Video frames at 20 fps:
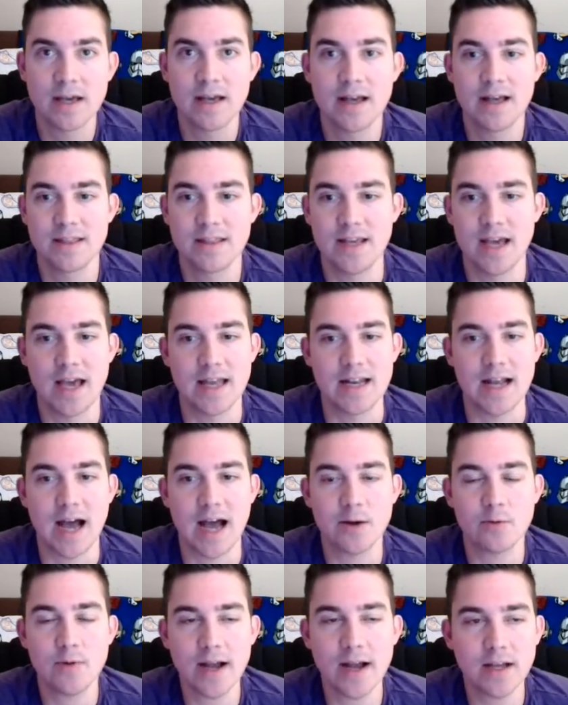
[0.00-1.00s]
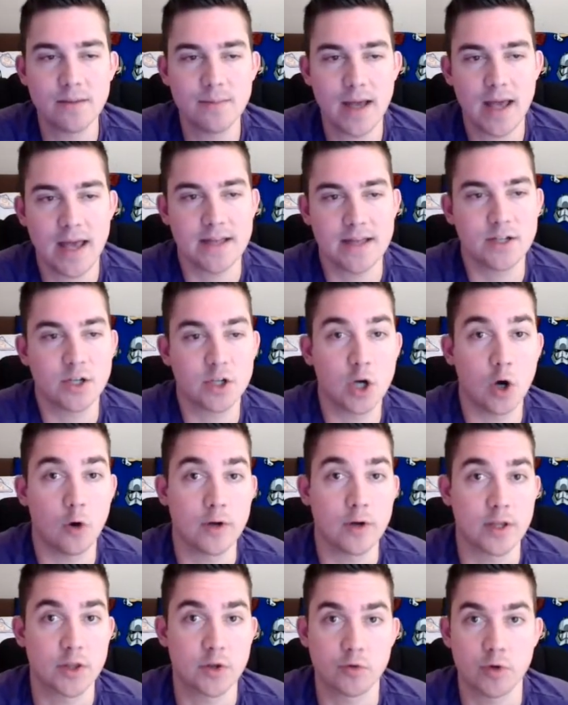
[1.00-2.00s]
Then I recommend
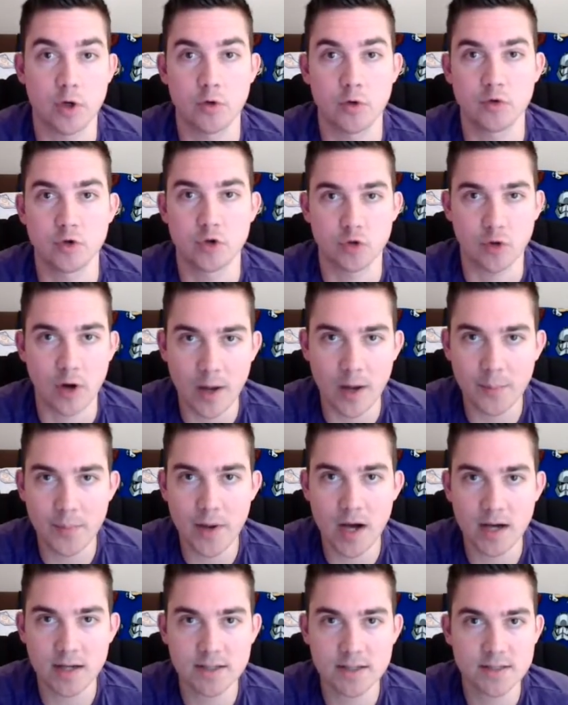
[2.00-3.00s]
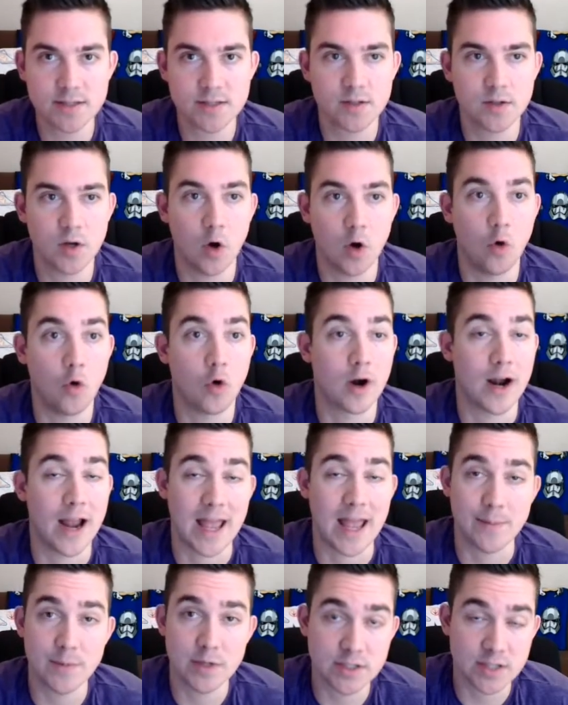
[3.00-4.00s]
going through Dropbox or
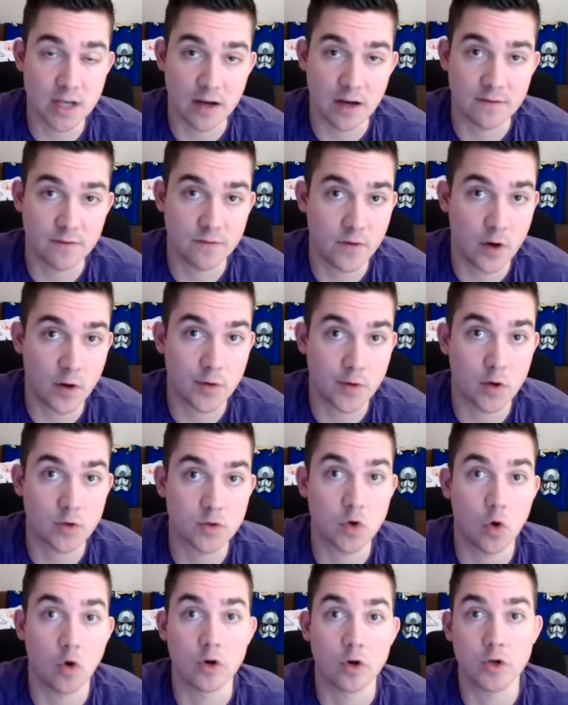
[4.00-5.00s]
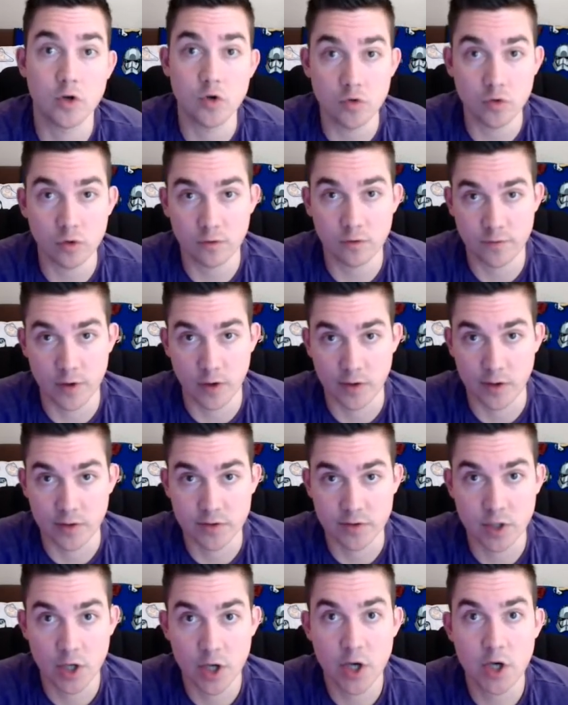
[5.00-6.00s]
Amazon Photos or Google Photos.